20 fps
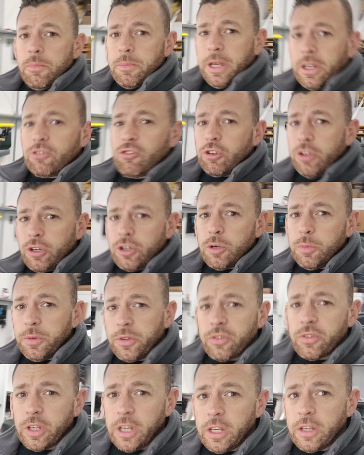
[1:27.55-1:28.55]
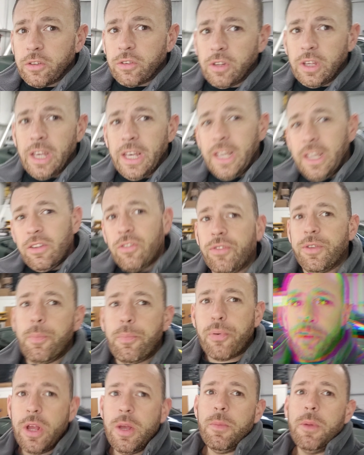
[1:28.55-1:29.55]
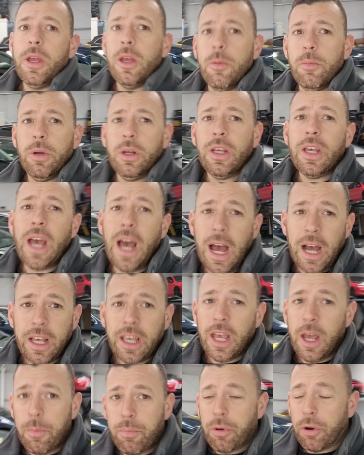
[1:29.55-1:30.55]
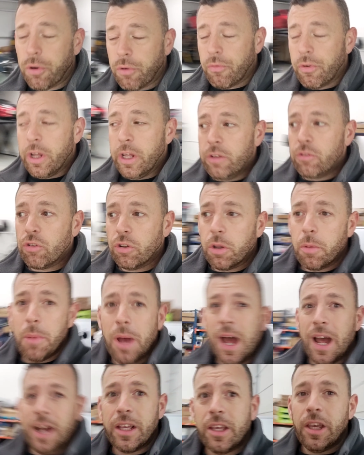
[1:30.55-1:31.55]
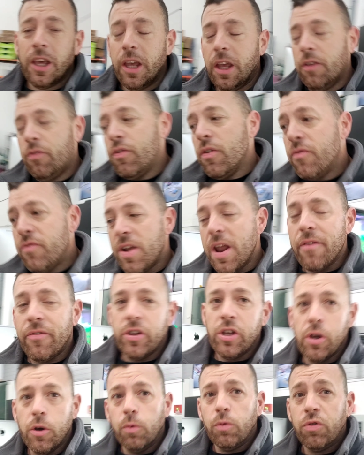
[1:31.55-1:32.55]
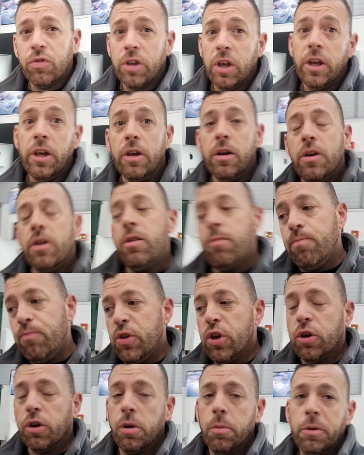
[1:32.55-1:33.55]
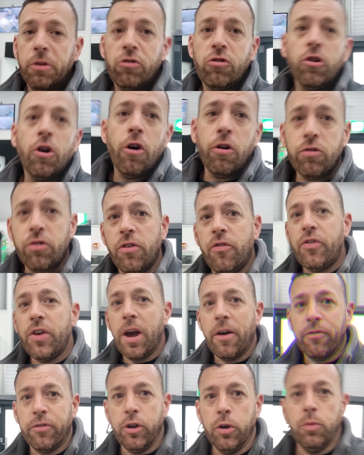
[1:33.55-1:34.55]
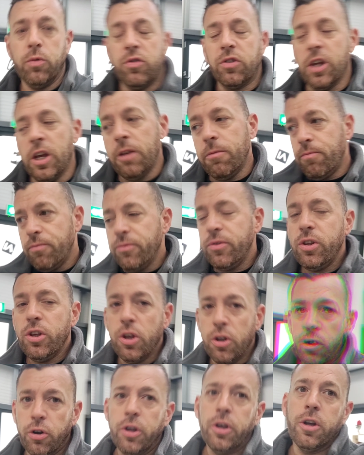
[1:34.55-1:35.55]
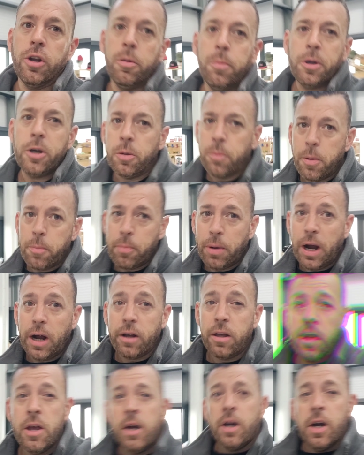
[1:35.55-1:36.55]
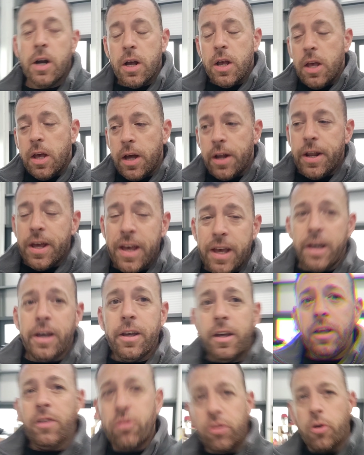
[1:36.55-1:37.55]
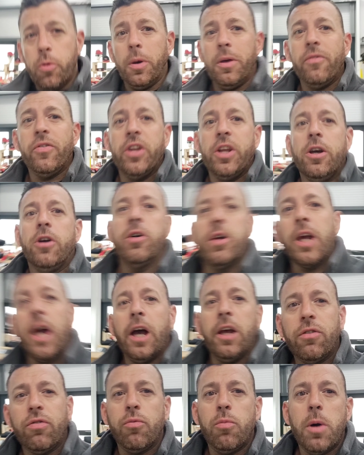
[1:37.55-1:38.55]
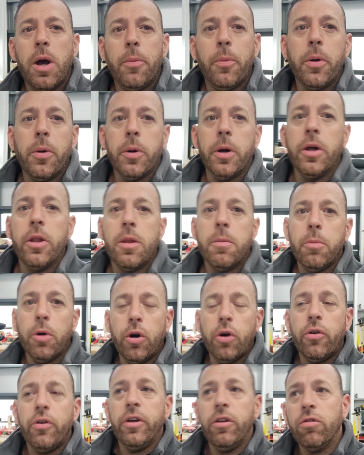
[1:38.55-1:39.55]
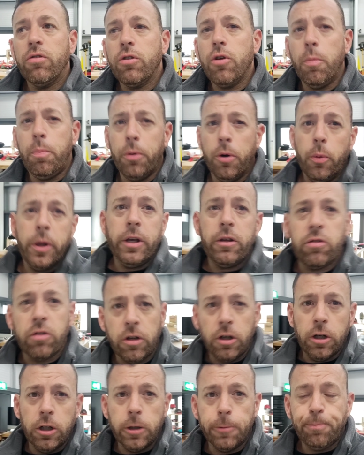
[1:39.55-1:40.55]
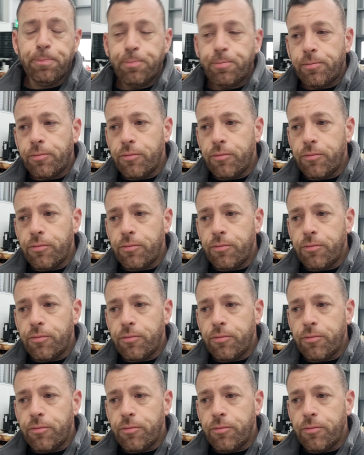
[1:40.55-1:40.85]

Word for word: make sure you come and see us. It is the premium car care product range on the market. If you've never used it, you're going to be shocked. If you have used it, you know you're going to be coming back. And here is a quick video, guys, from where we were at the motorist a couple of weeks ago